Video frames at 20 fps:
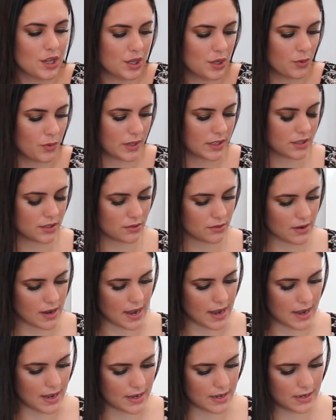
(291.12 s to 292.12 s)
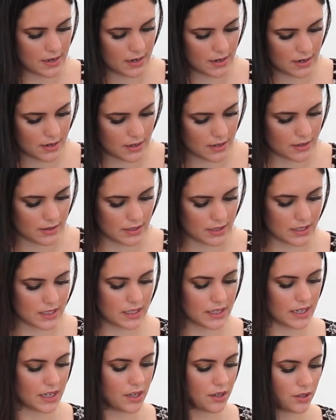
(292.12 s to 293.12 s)
you want to add, this
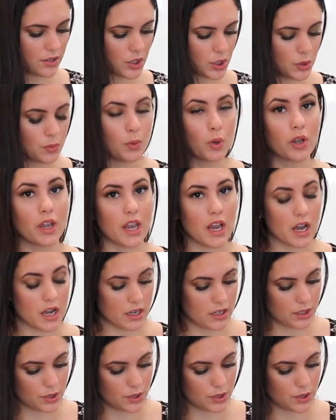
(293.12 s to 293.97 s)
is like smoking hot,